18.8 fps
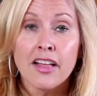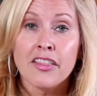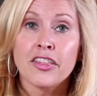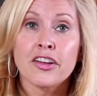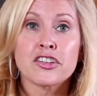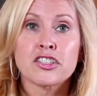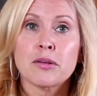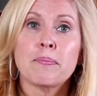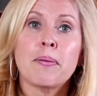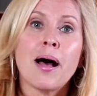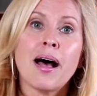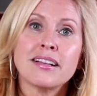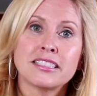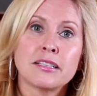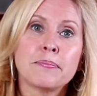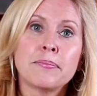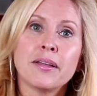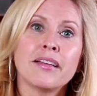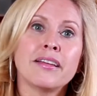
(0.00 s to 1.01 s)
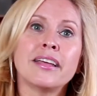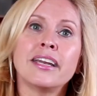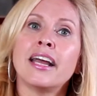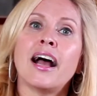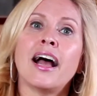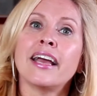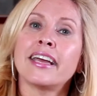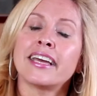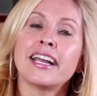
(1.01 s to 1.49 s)
there's a possibility
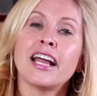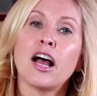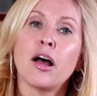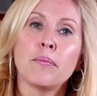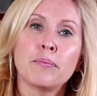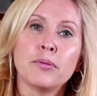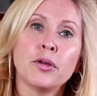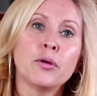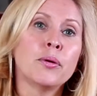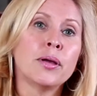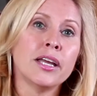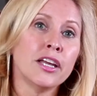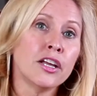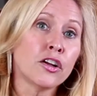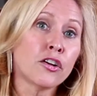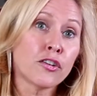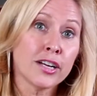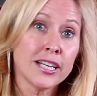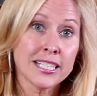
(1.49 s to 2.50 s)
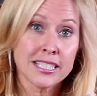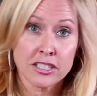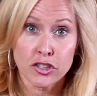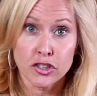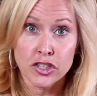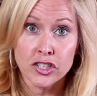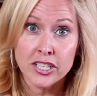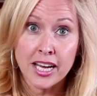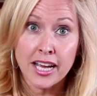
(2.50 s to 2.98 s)
I can help you increase
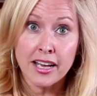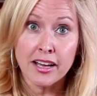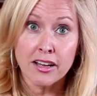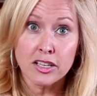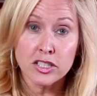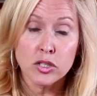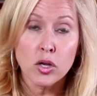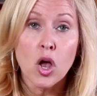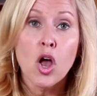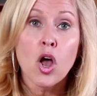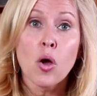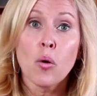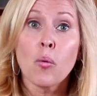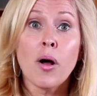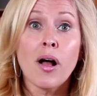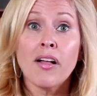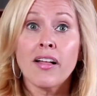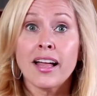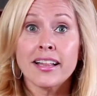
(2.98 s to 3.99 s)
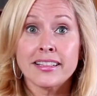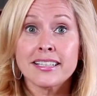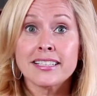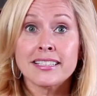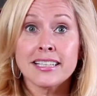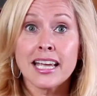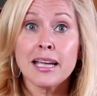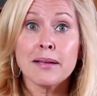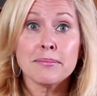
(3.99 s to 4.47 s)
your sales while at the
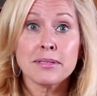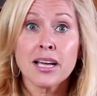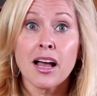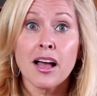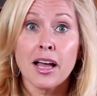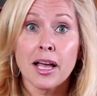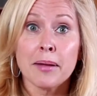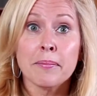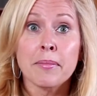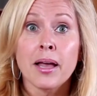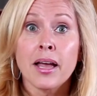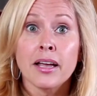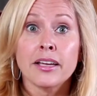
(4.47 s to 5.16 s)
same time,